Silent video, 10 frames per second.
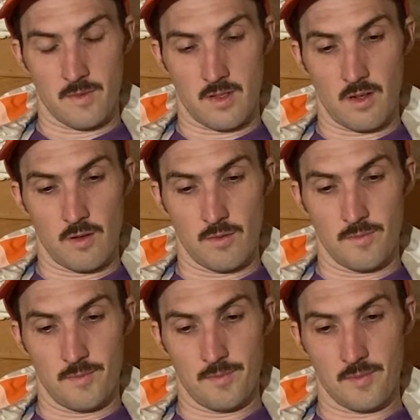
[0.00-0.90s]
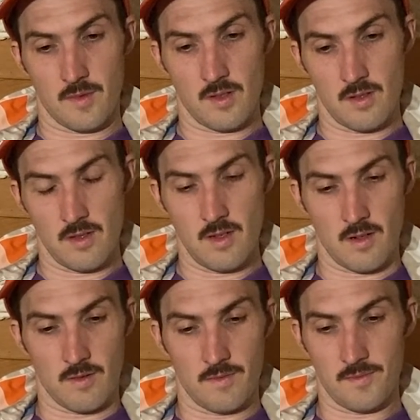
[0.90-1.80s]
So,
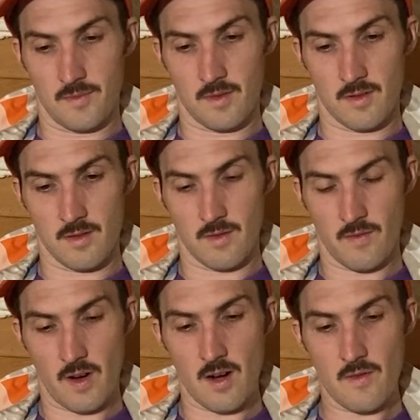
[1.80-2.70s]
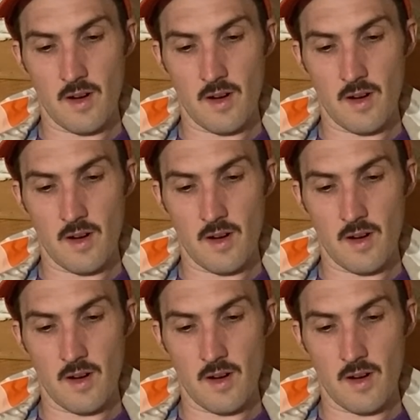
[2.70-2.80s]
very,